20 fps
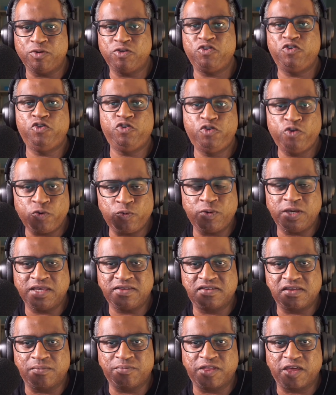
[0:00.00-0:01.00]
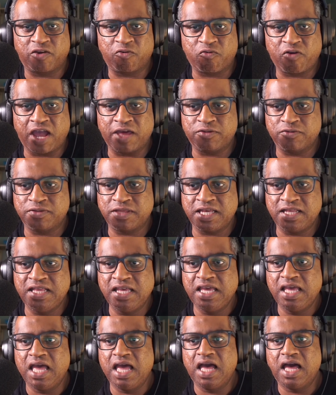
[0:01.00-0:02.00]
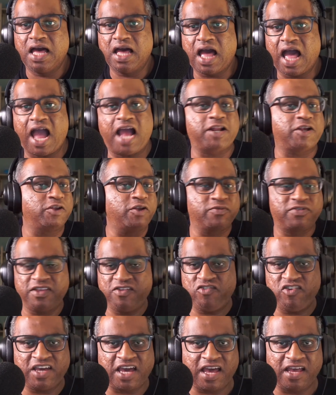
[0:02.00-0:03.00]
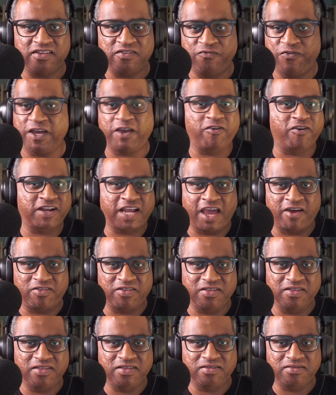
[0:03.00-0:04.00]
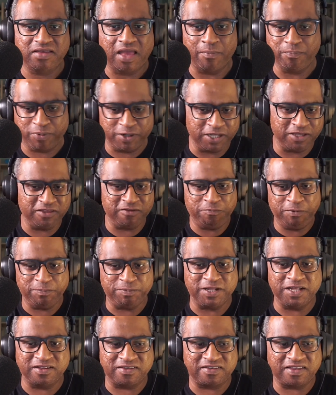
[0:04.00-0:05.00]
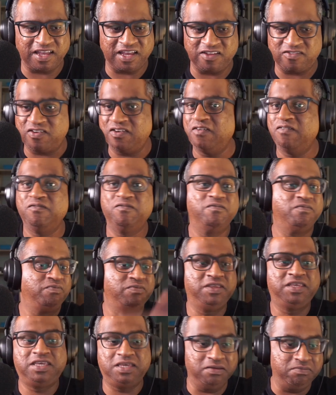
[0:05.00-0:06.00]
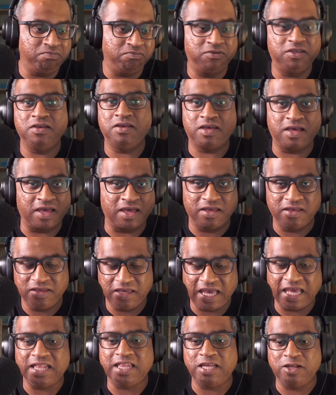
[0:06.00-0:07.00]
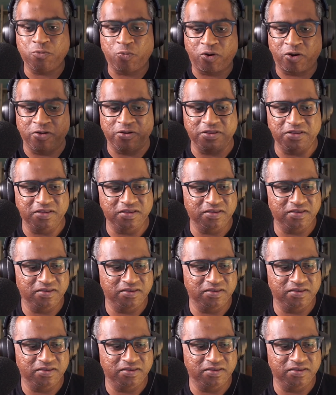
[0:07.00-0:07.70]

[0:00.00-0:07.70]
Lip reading: It was doing something rather than, I don't know, CG guys, figure it out. I'm putting these people on stage. Alien world.